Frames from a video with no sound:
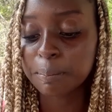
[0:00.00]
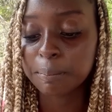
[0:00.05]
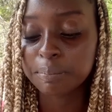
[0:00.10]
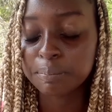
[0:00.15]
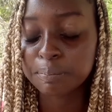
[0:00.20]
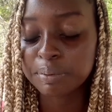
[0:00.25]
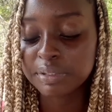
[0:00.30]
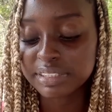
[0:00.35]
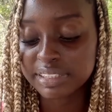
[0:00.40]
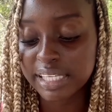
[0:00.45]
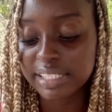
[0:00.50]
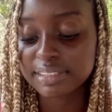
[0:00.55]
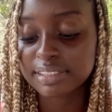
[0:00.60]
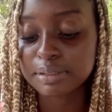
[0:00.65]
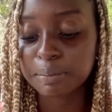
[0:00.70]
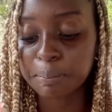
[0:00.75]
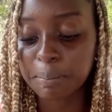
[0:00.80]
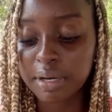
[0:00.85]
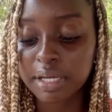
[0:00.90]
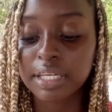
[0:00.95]
possess the
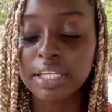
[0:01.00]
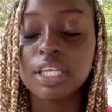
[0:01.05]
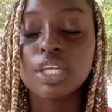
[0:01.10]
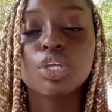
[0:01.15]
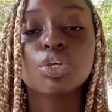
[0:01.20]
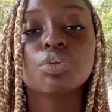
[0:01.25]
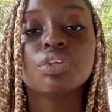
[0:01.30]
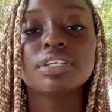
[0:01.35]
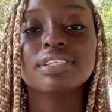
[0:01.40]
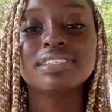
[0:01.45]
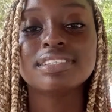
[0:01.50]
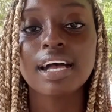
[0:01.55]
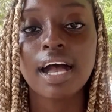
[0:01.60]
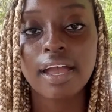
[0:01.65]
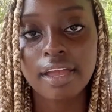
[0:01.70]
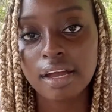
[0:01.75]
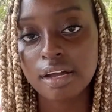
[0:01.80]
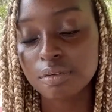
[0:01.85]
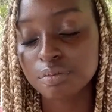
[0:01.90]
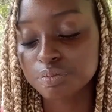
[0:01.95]
money you
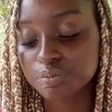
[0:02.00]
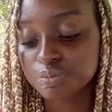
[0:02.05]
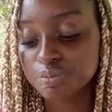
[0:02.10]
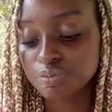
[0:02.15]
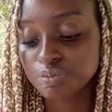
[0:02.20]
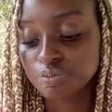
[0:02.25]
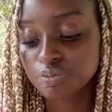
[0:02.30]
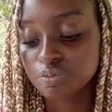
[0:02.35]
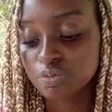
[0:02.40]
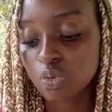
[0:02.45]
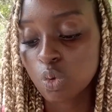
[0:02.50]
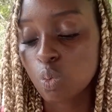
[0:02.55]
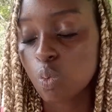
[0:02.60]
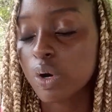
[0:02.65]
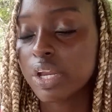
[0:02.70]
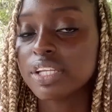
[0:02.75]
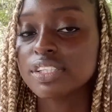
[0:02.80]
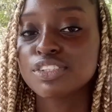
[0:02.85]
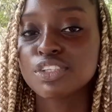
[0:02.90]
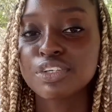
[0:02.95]
desire.
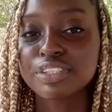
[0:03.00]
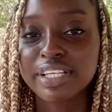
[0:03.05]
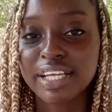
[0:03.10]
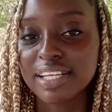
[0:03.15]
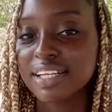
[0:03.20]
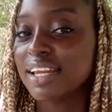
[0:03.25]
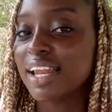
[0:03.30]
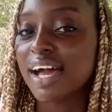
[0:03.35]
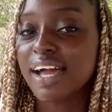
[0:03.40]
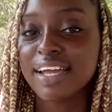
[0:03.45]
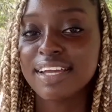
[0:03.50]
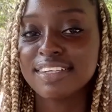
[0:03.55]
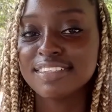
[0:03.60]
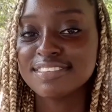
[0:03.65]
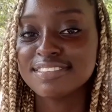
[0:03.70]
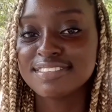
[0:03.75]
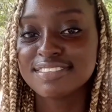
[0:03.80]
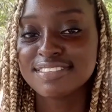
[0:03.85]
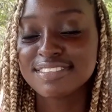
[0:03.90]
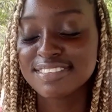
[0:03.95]
What is your deadline
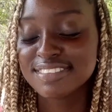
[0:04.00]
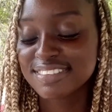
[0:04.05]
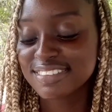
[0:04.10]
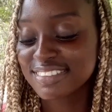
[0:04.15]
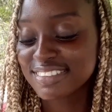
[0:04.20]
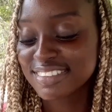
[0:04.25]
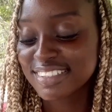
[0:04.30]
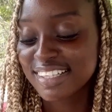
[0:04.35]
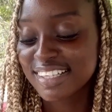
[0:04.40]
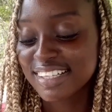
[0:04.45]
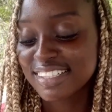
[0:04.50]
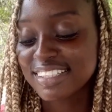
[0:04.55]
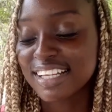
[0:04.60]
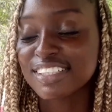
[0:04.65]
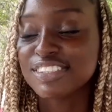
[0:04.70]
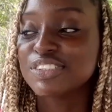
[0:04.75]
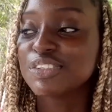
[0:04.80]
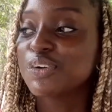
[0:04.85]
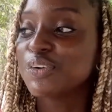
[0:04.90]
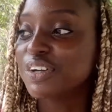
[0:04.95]

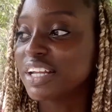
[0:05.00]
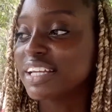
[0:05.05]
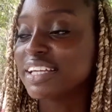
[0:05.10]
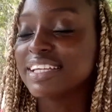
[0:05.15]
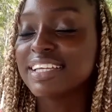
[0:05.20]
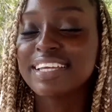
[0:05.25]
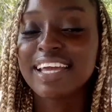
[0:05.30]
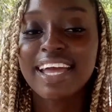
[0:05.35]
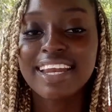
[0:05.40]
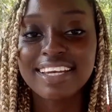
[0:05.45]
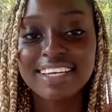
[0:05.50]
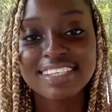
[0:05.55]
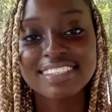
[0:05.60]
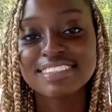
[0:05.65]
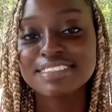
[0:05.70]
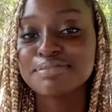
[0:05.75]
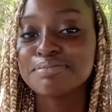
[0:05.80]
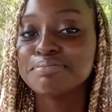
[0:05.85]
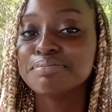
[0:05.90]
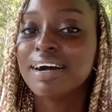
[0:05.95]
that you're going to get
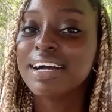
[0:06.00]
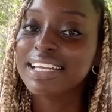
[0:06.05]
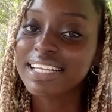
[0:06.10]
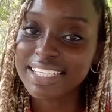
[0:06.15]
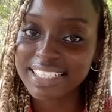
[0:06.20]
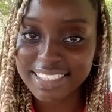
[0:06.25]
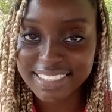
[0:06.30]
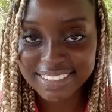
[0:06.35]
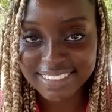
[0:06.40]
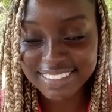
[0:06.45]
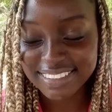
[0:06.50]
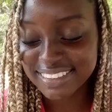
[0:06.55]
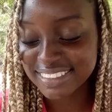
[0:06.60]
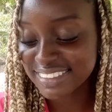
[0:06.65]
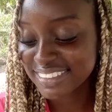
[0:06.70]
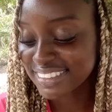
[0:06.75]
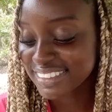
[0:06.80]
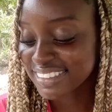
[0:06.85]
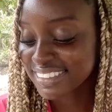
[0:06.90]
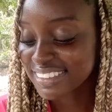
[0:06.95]
this money?
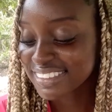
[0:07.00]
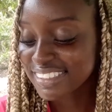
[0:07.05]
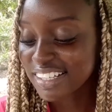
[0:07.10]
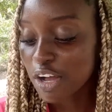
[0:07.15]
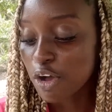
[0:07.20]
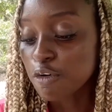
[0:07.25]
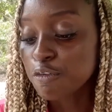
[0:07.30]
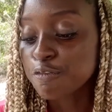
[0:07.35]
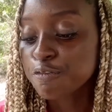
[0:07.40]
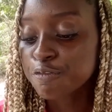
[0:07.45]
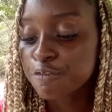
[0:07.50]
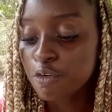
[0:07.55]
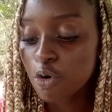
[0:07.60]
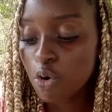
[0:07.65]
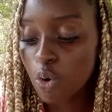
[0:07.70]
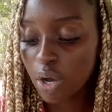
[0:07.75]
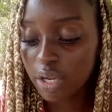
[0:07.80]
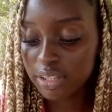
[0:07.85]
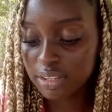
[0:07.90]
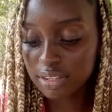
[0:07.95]

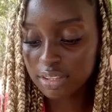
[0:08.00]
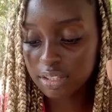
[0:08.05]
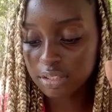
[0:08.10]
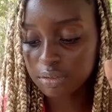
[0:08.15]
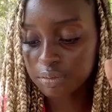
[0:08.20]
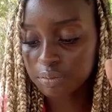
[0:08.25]
Fourth,